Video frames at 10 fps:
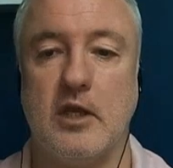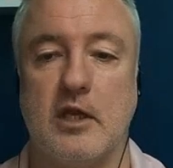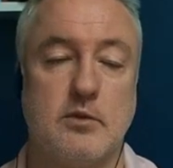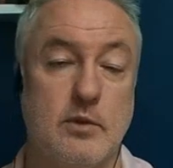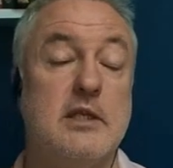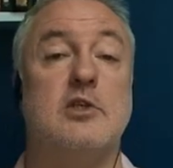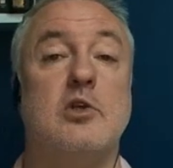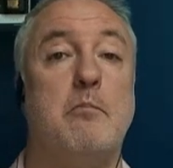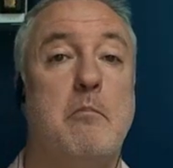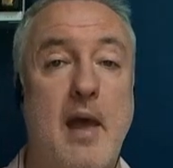that, because we need
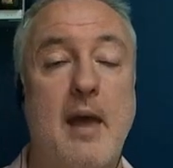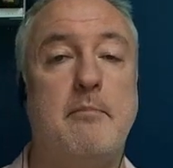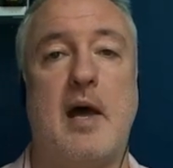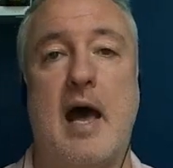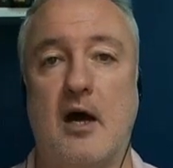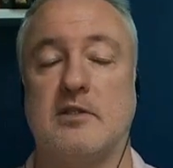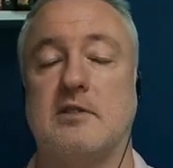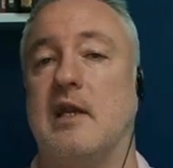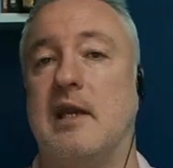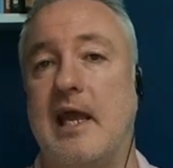to map out
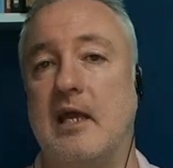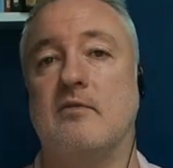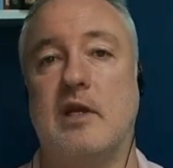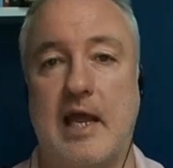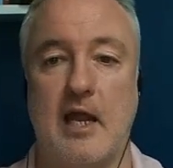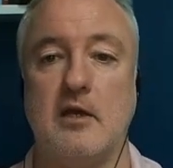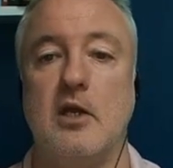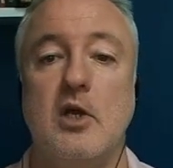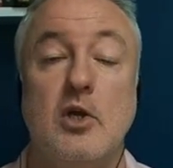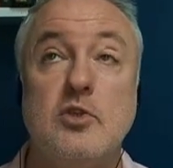the lay of the land
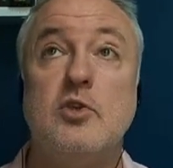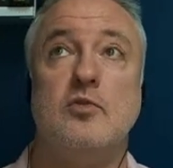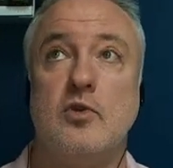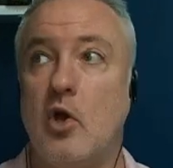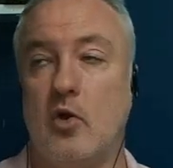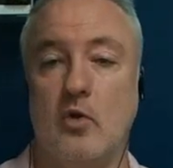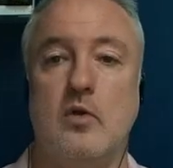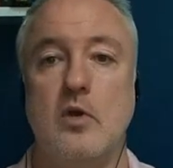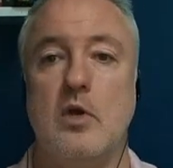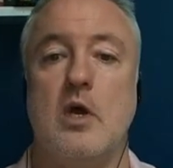to know